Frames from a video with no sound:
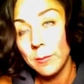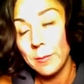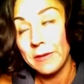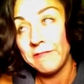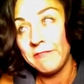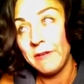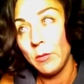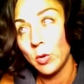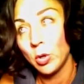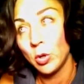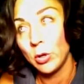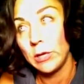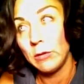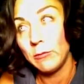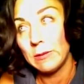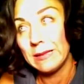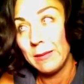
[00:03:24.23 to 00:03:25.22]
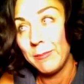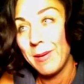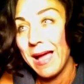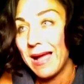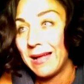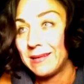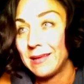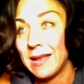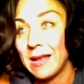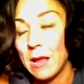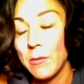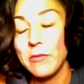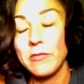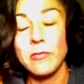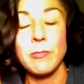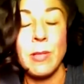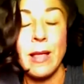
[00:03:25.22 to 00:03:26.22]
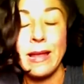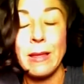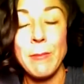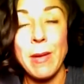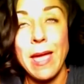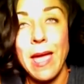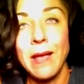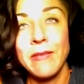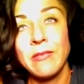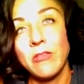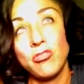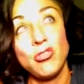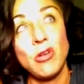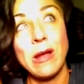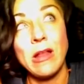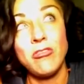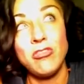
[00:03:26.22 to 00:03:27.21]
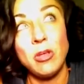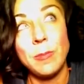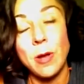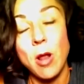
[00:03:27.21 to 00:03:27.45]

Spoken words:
my feet were hurting really bad, and I was planning my exit strategy,